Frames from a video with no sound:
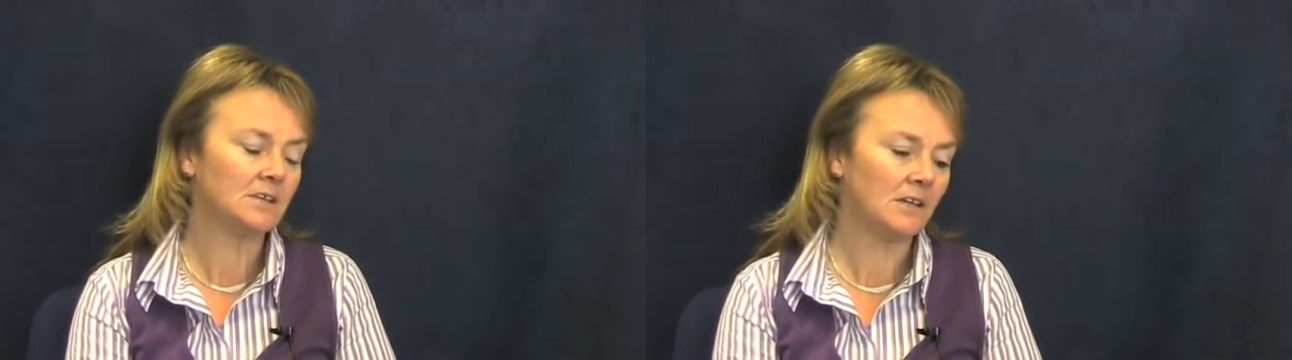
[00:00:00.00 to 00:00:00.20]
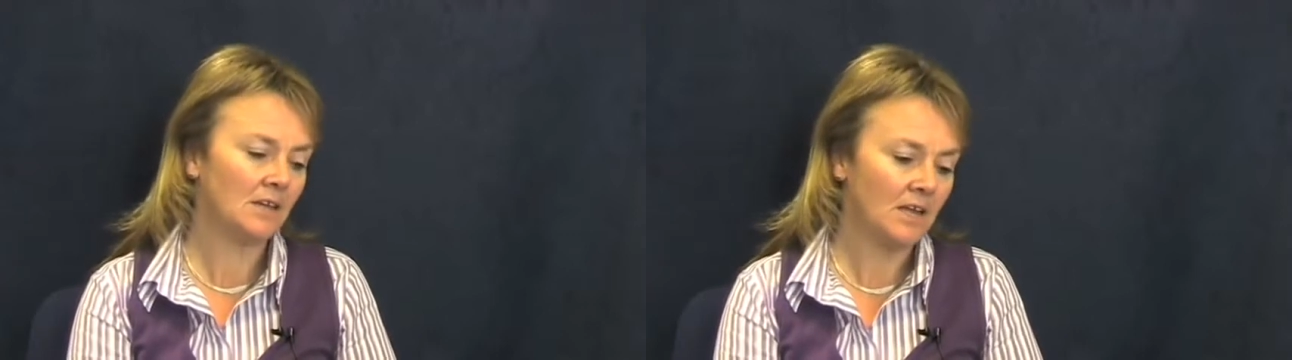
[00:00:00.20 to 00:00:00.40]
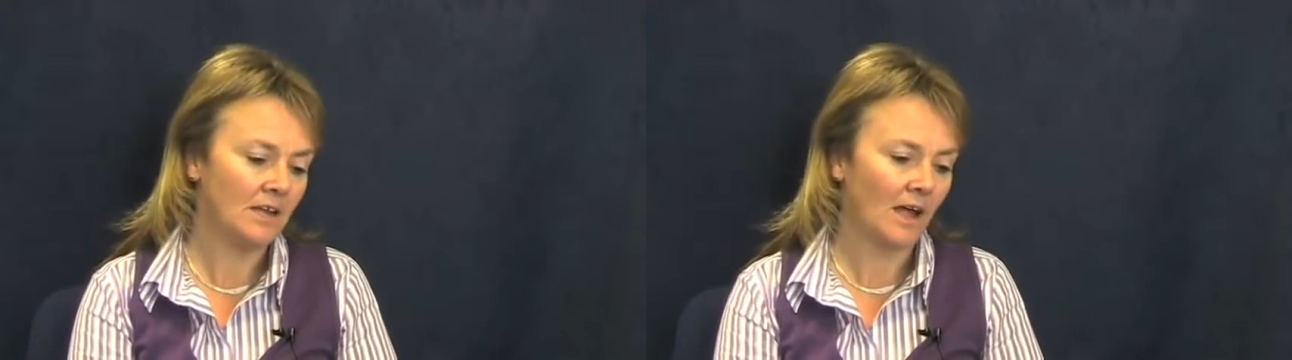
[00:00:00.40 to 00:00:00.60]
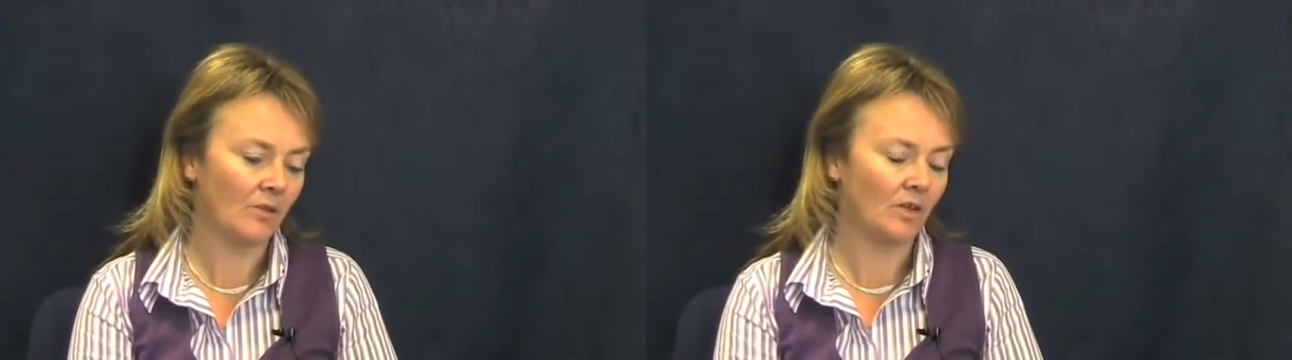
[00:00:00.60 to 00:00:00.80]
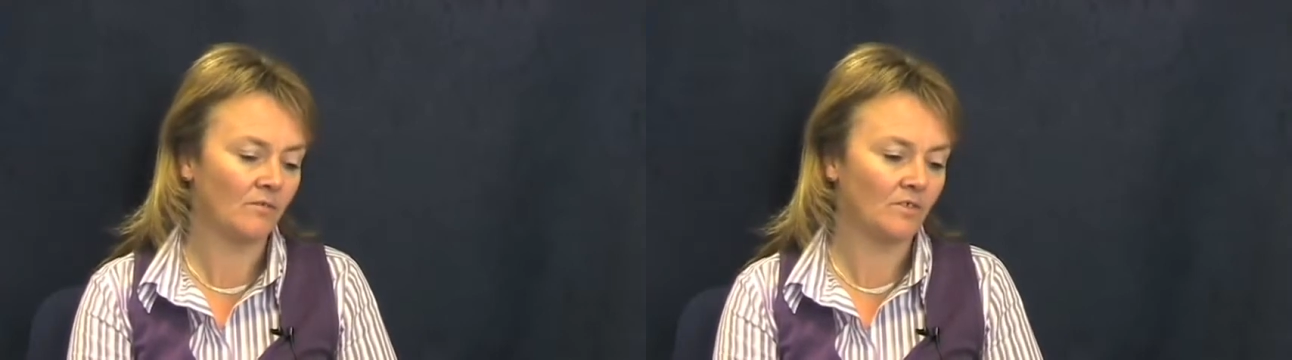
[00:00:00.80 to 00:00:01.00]
clear
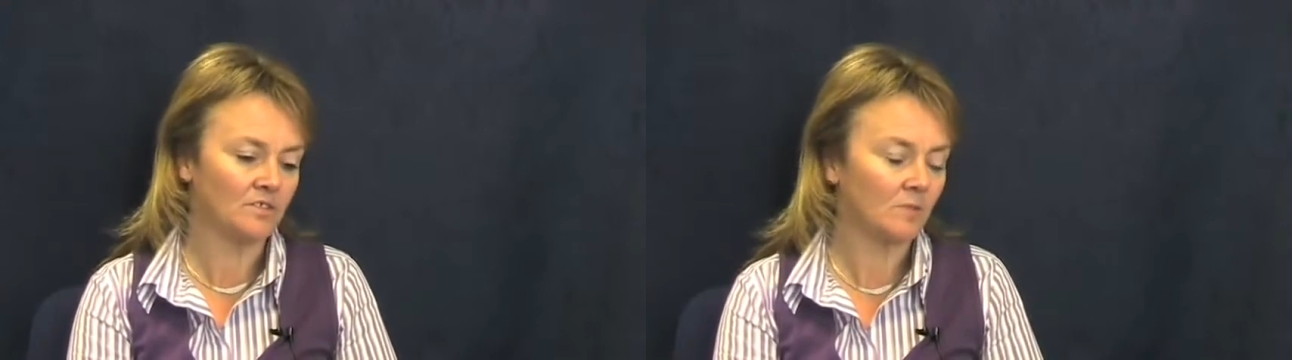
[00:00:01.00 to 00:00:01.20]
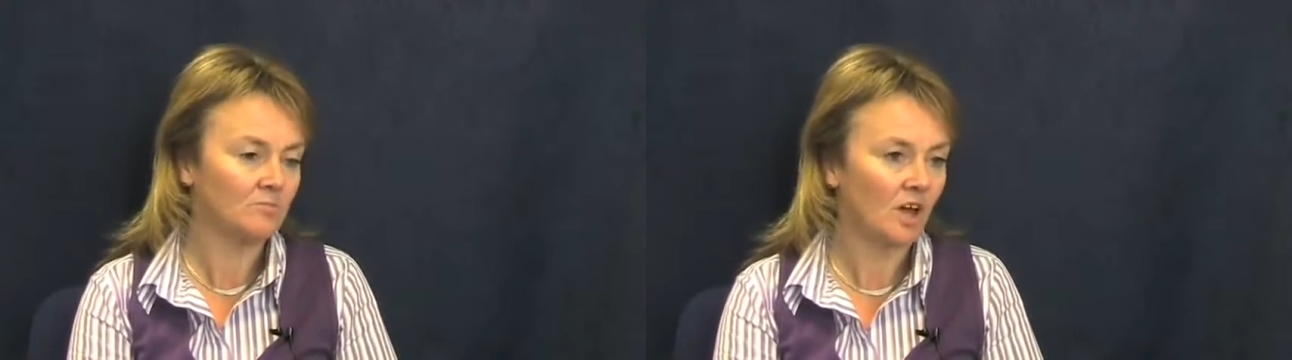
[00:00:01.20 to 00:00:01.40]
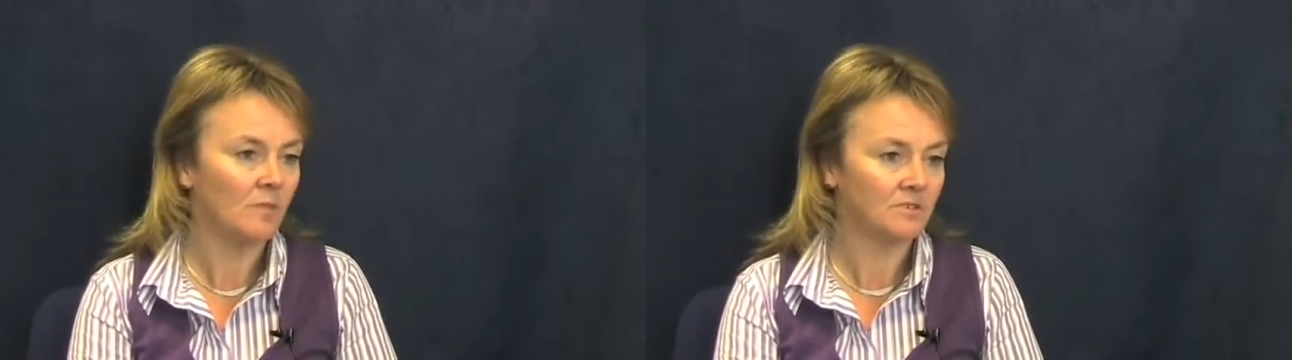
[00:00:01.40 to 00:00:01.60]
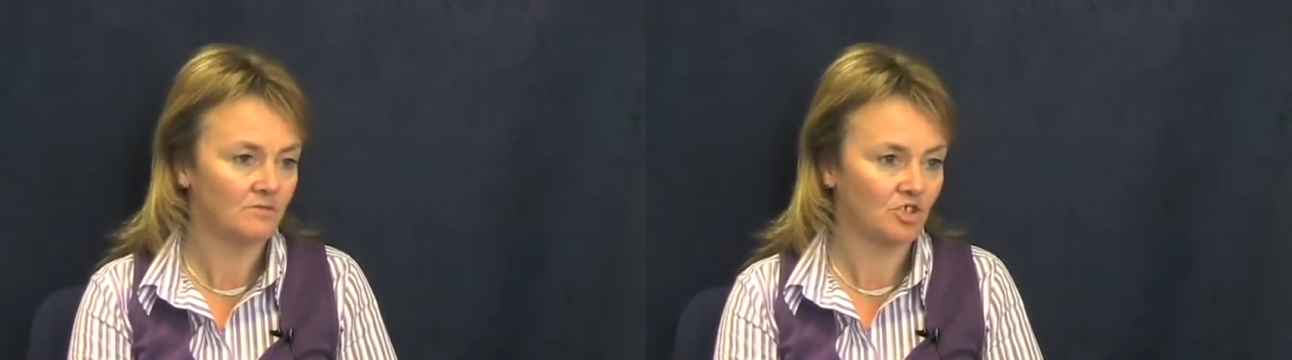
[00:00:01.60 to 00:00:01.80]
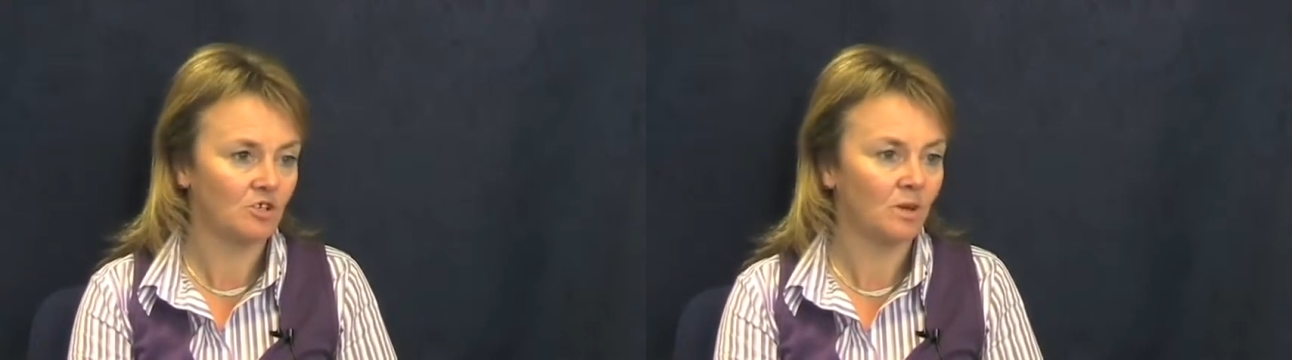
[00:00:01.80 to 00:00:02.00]
now that for some types
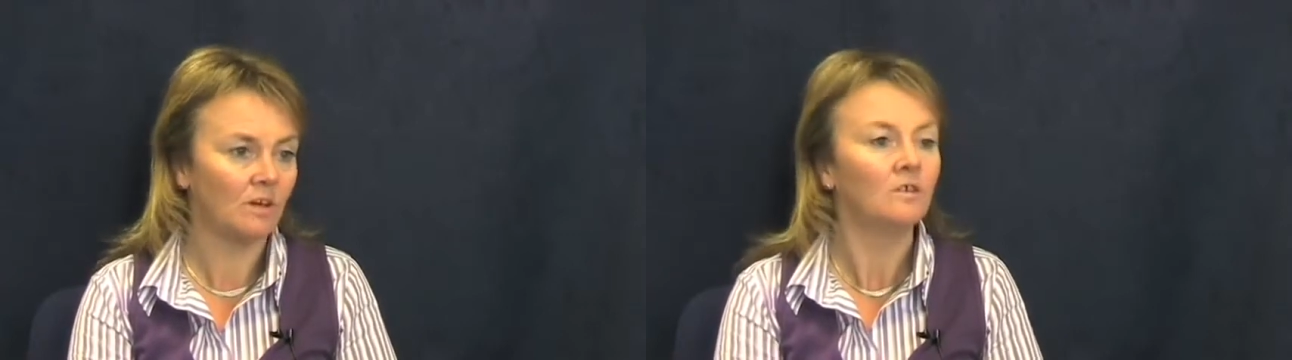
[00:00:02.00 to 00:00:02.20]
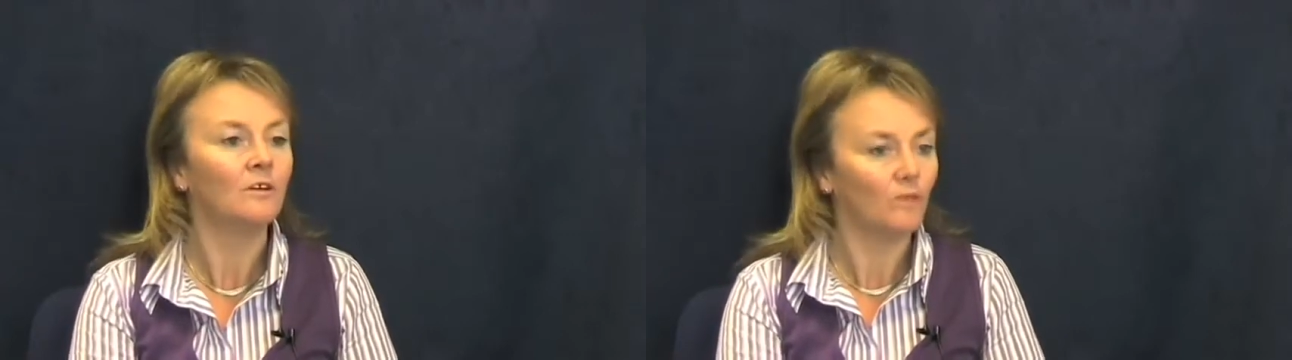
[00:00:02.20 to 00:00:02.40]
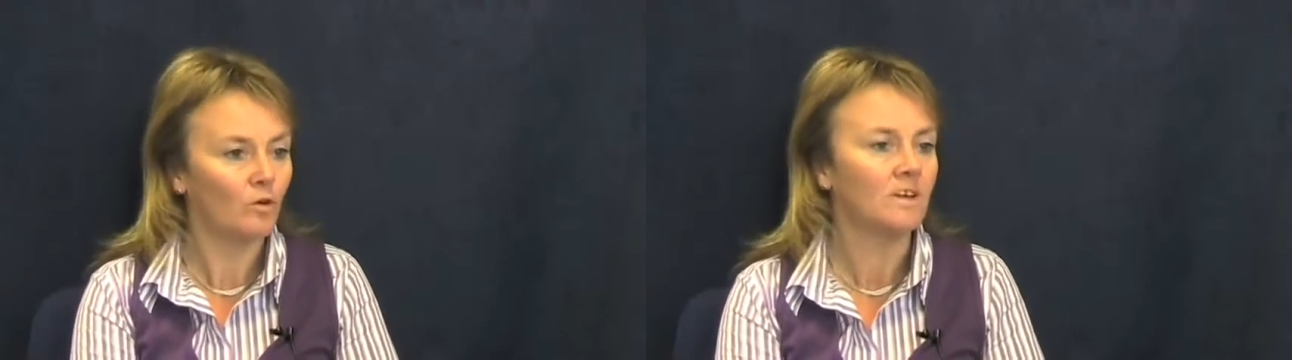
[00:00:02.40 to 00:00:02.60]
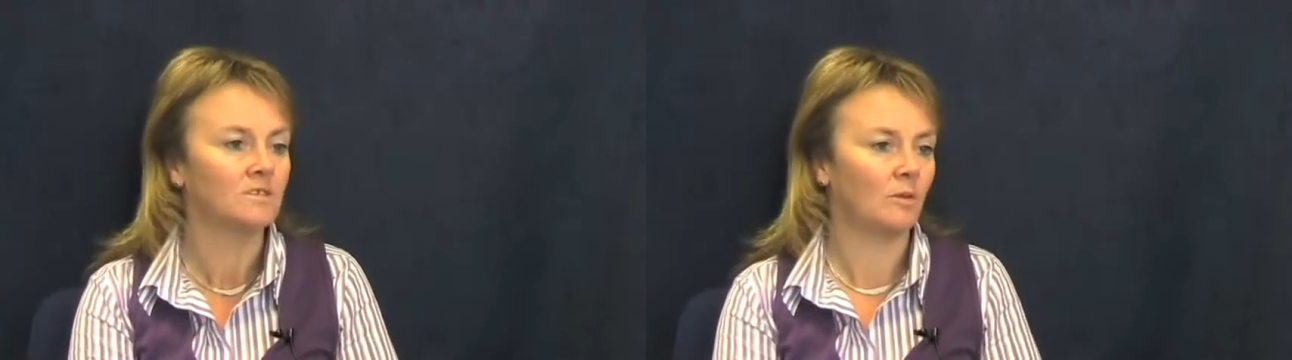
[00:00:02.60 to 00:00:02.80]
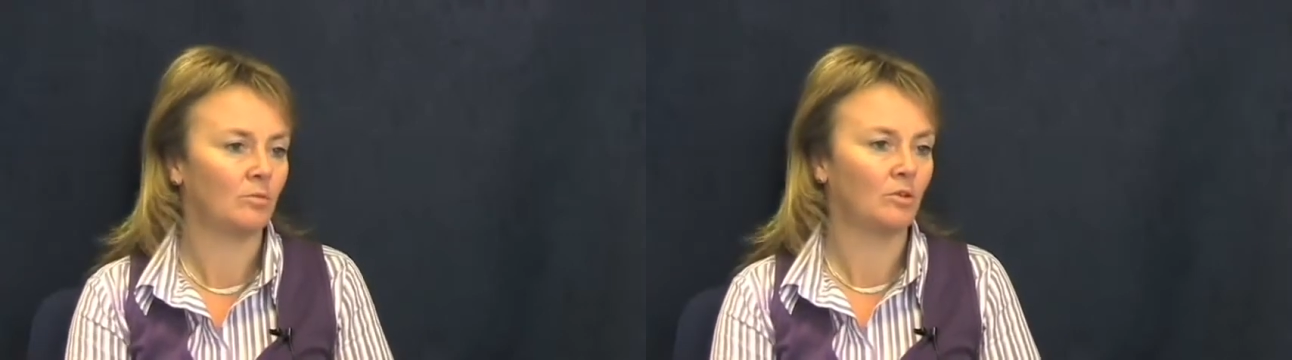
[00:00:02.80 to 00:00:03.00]
of tumour, for
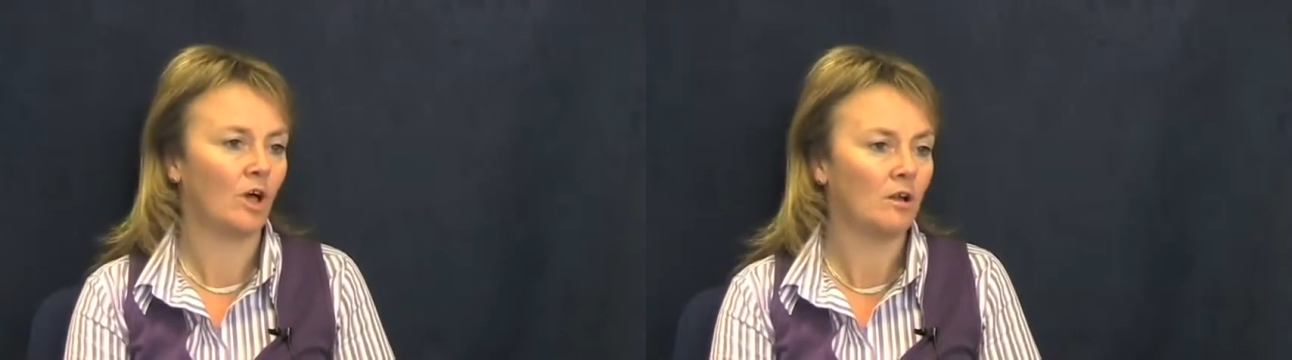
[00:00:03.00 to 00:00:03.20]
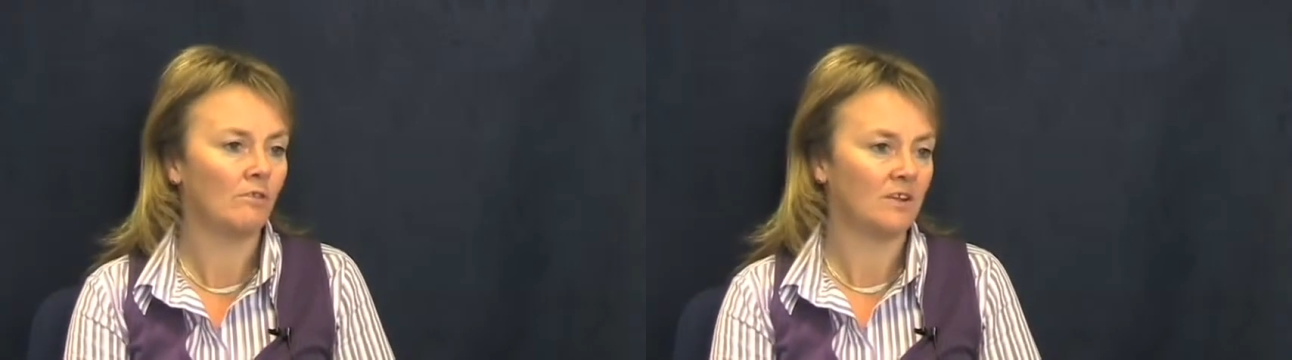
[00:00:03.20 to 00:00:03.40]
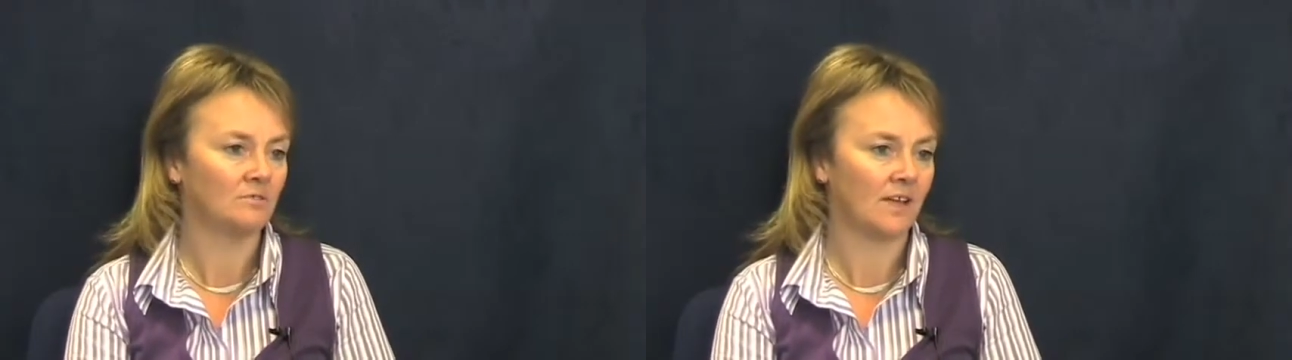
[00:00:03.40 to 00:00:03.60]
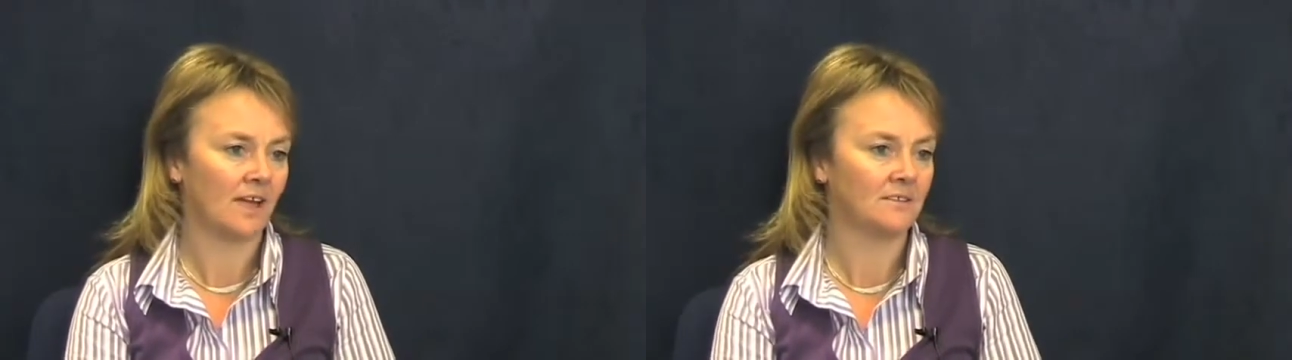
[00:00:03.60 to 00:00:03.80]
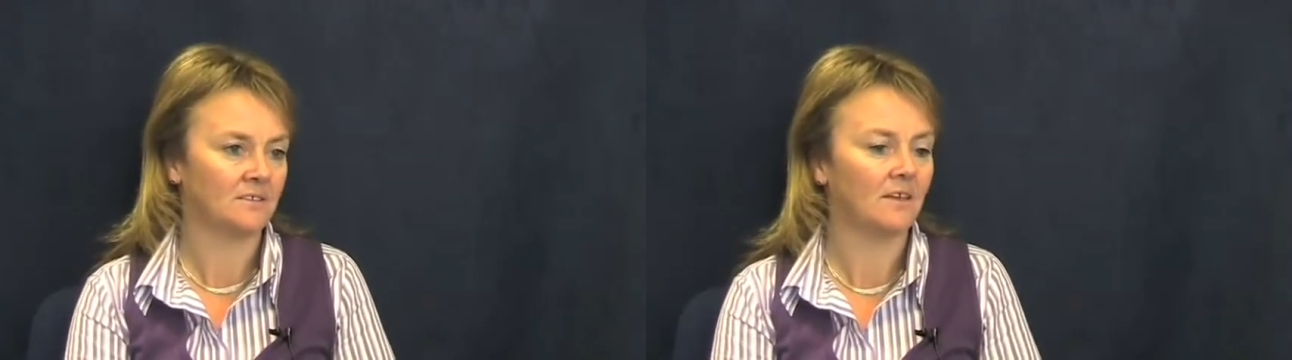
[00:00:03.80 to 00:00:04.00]
example colorectal
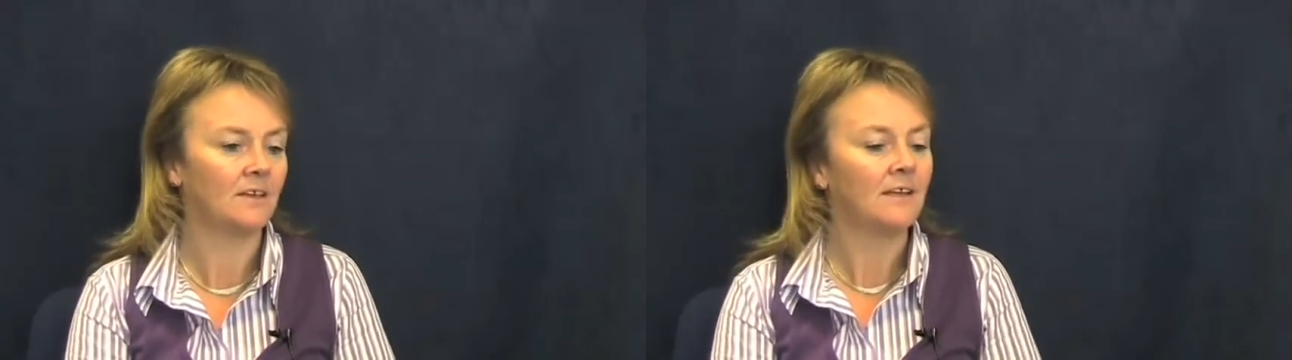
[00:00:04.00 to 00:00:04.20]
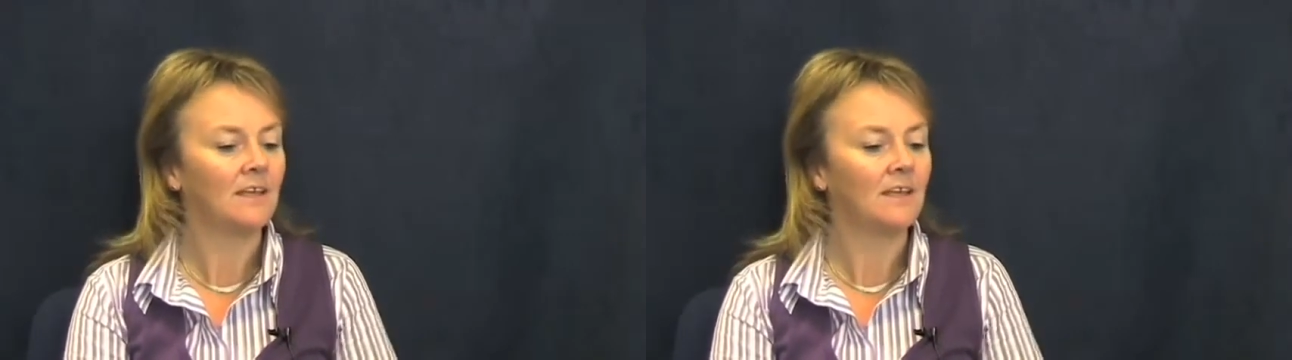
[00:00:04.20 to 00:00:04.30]
cancer,